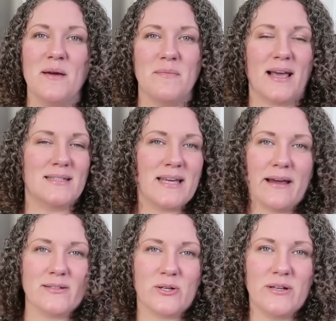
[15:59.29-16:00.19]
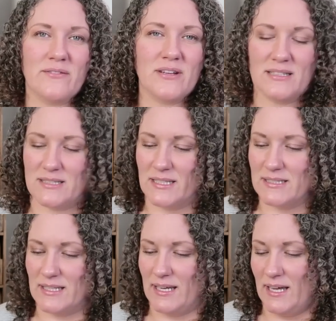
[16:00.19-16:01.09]
Because carrots aren't even in
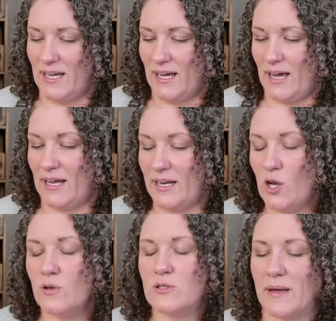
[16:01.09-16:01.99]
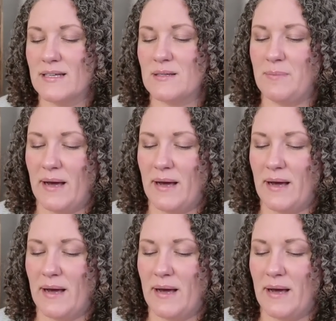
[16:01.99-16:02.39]
season. And I know it's because of